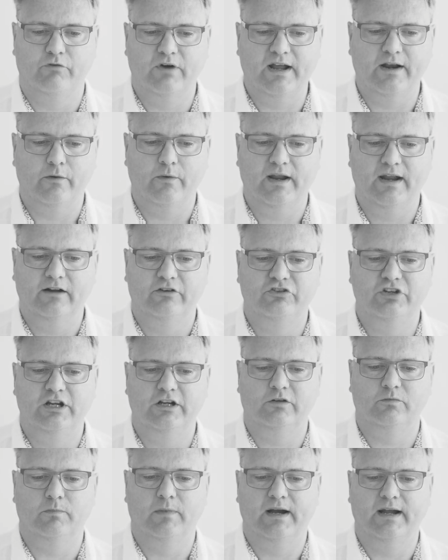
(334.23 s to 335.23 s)
right away I
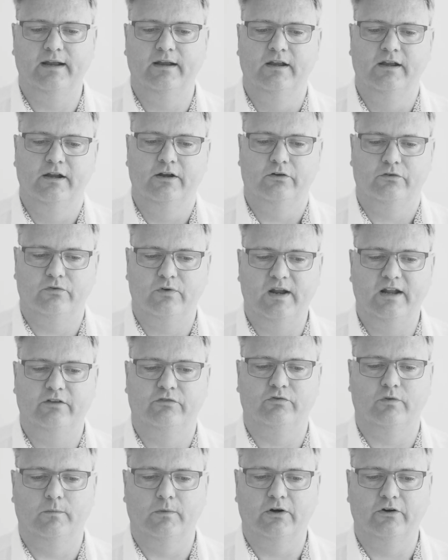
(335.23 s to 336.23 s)
change my
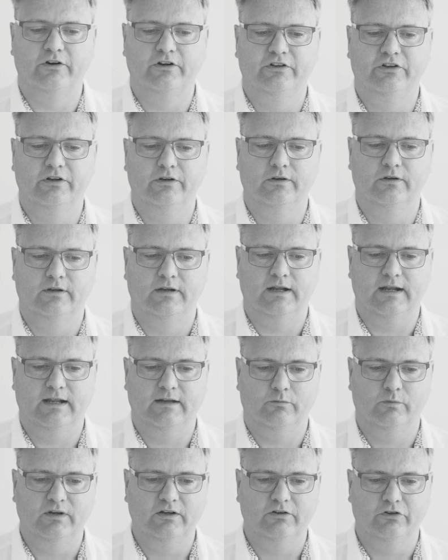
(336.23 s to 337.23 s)
transform origin
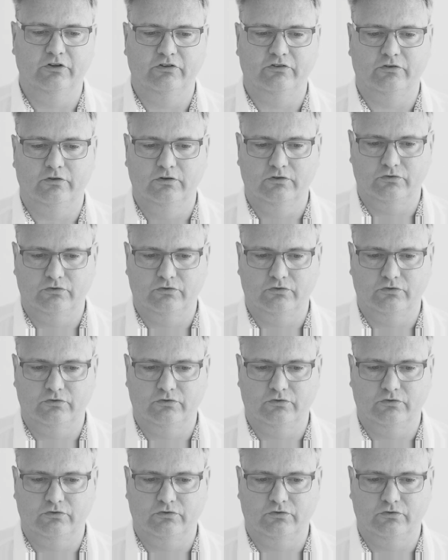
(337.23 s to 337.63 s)
and we can just